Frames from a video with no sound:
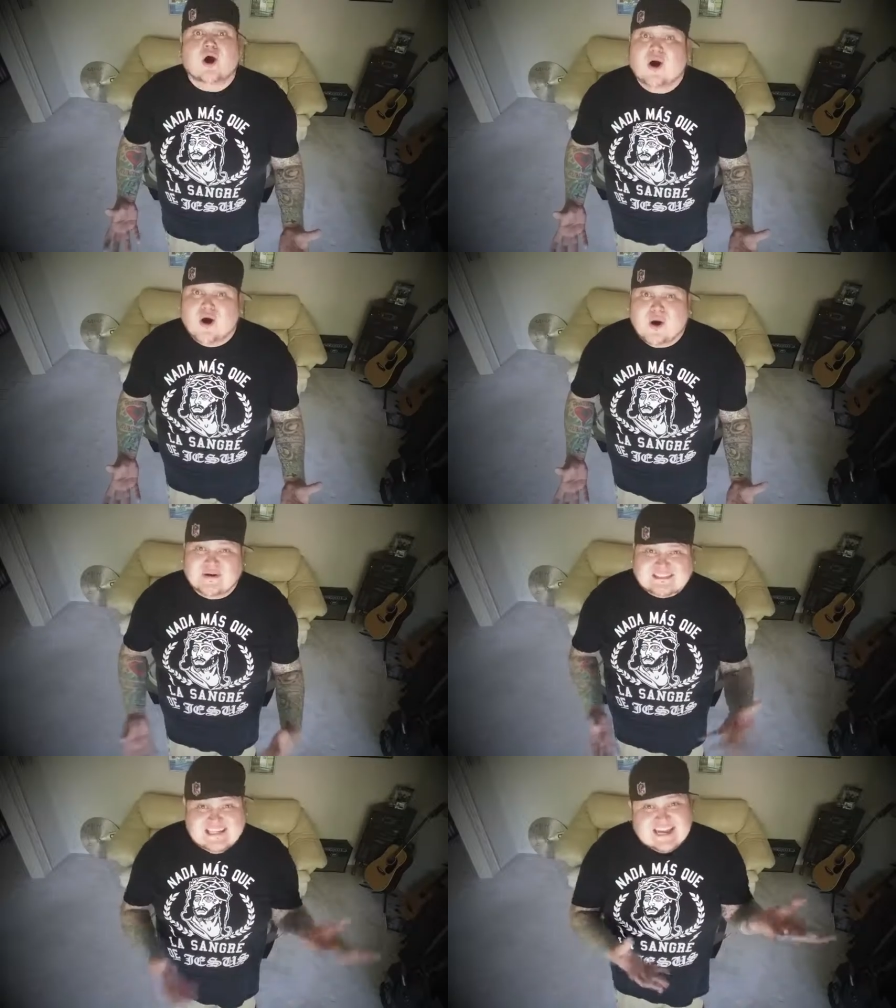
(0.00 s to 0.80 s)
Oh,
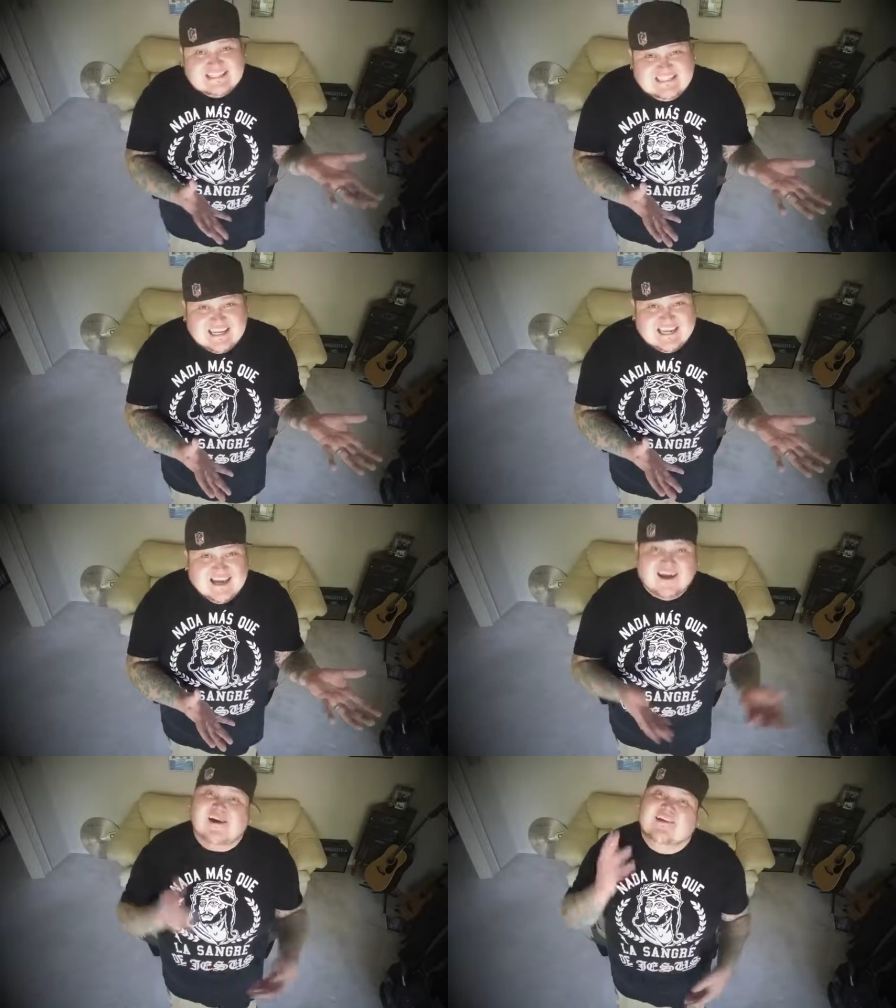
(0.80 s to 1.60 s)
it's an
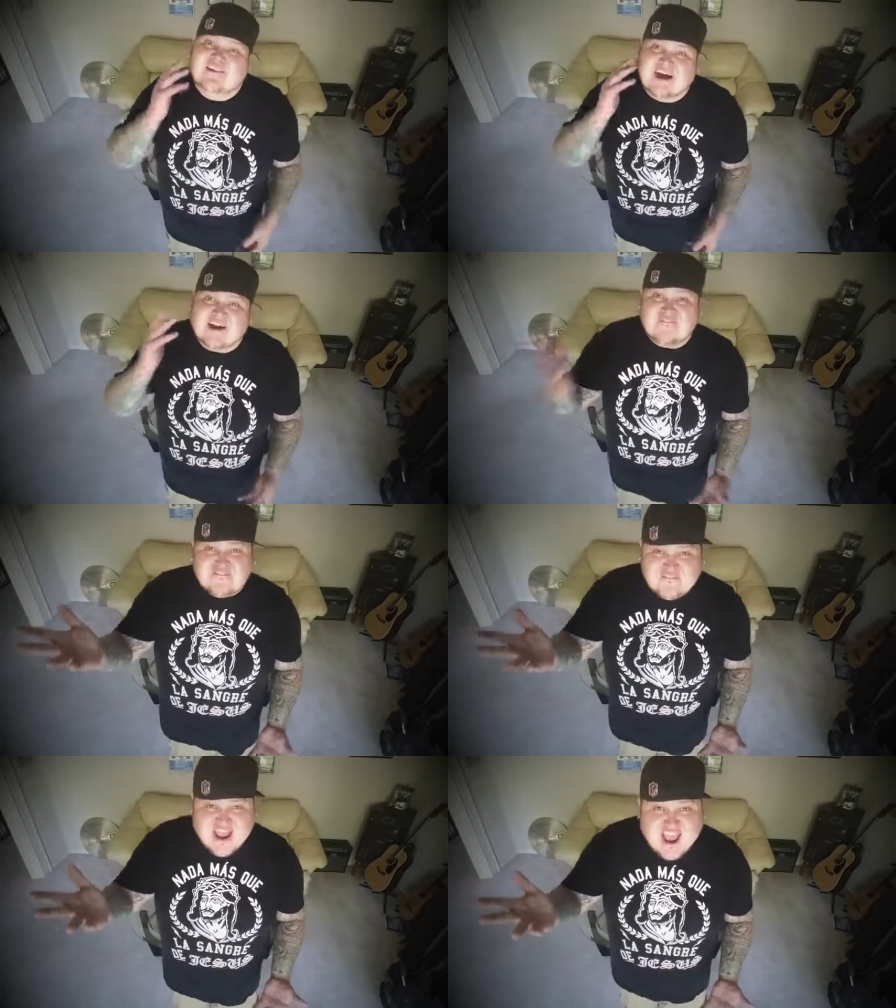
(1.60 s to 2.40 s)
idea, not a
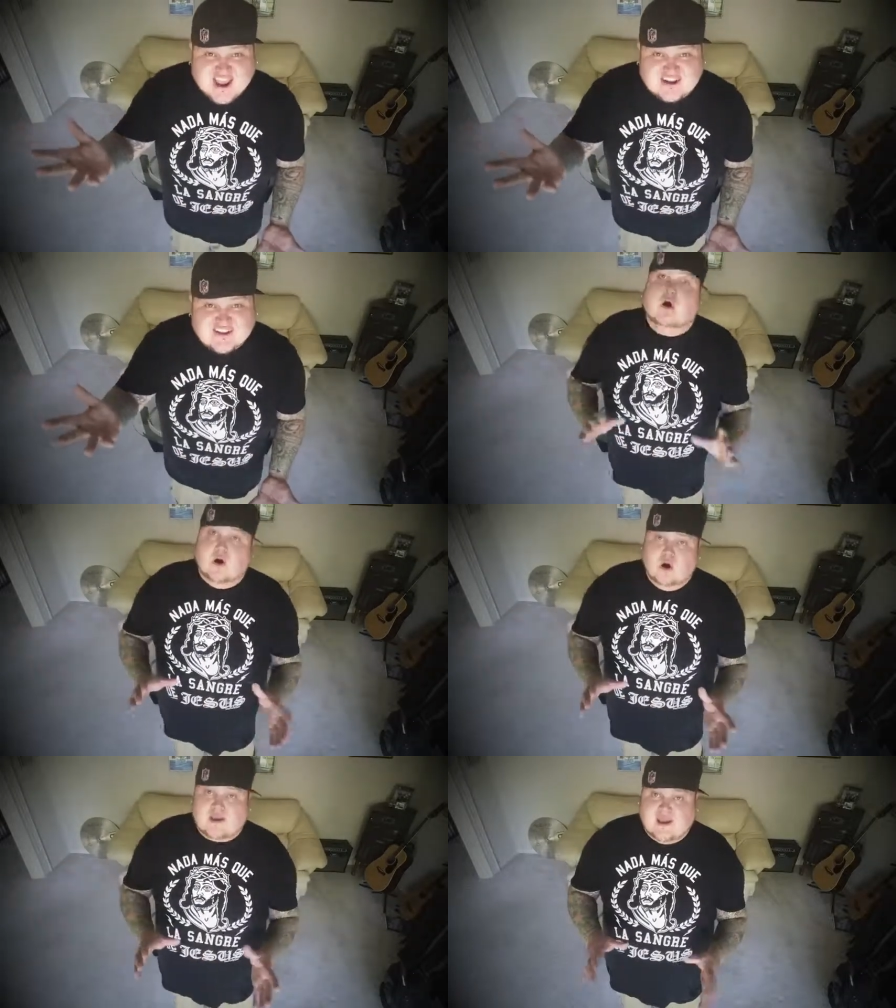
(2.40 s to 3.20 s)
fact.
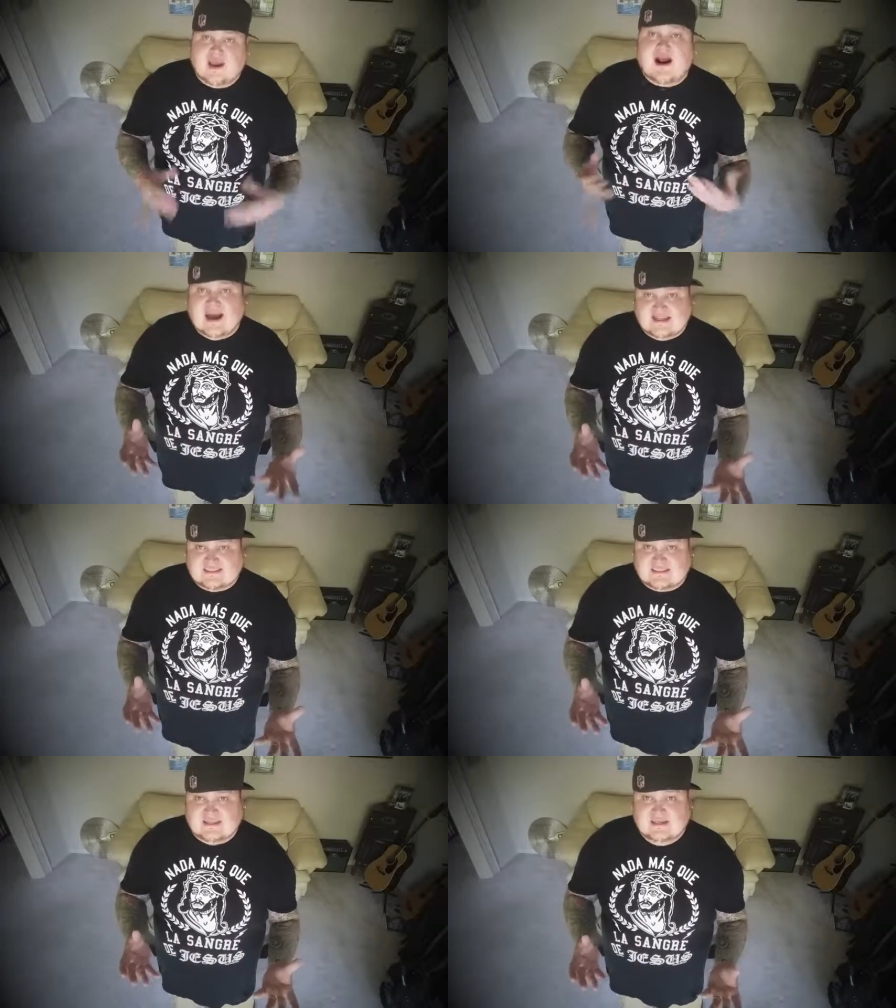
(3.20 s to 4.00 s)
Okay, I
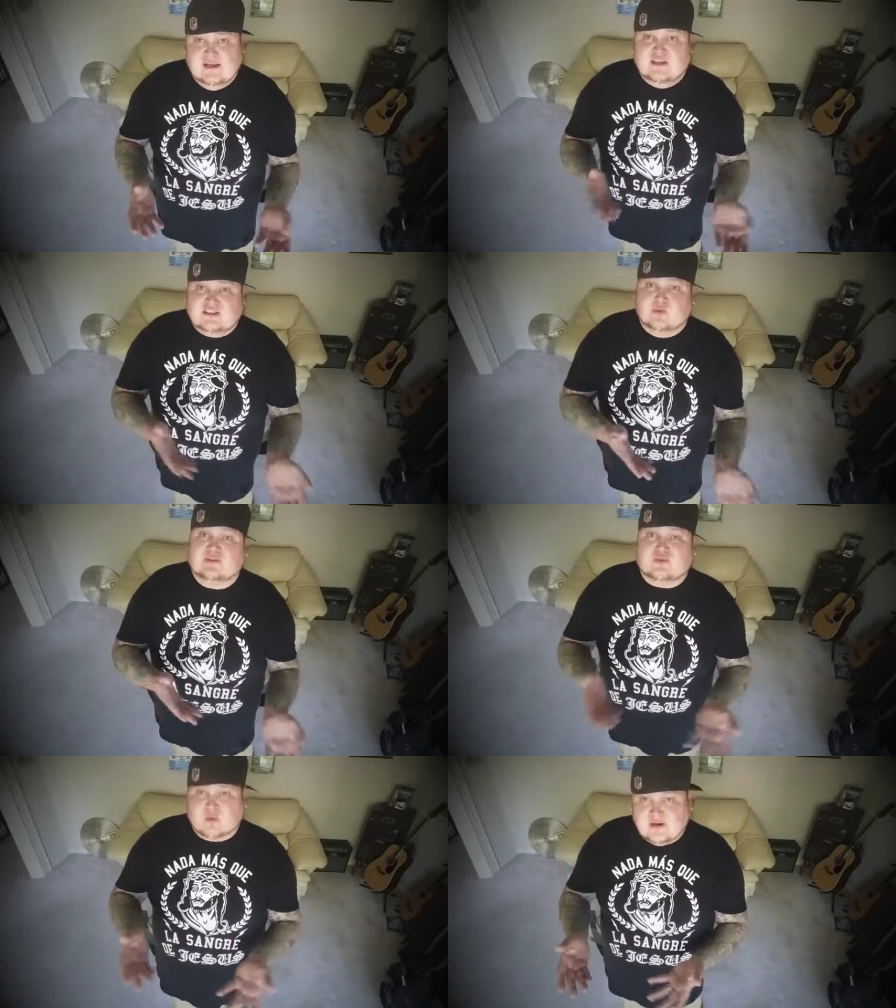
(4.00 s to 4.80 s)
see. So
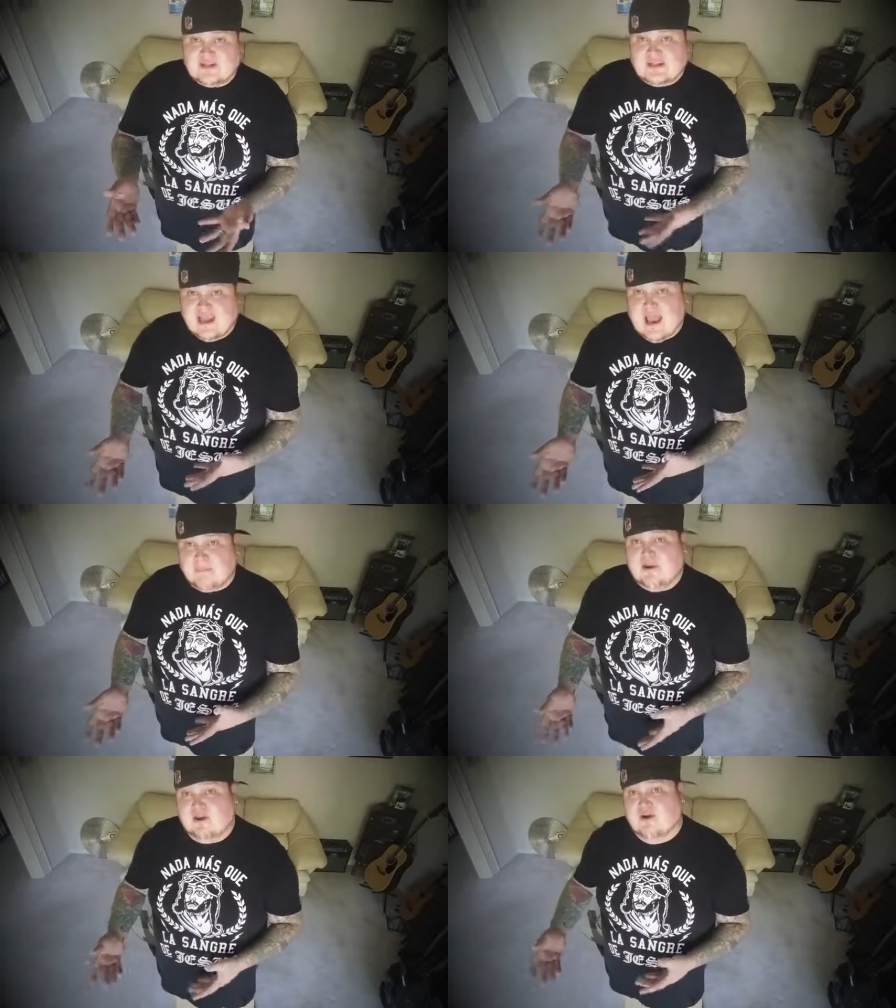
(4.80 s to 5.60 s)
what's really
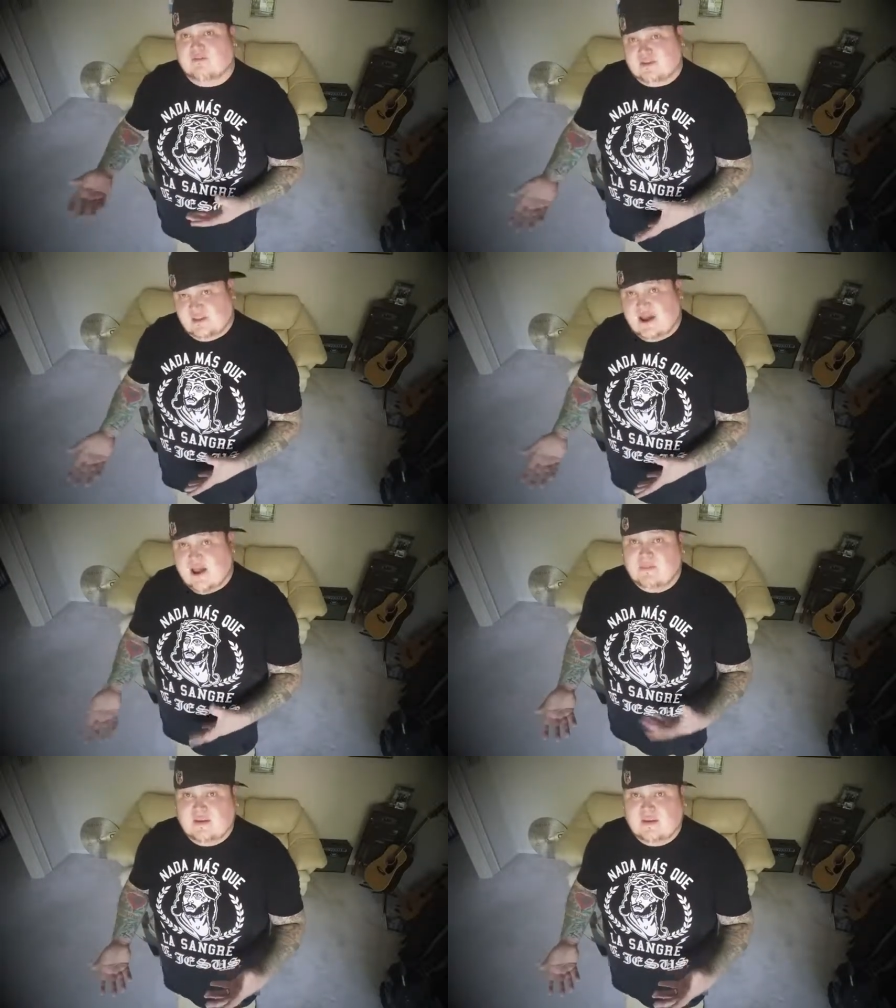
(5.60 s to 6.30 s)
happening over time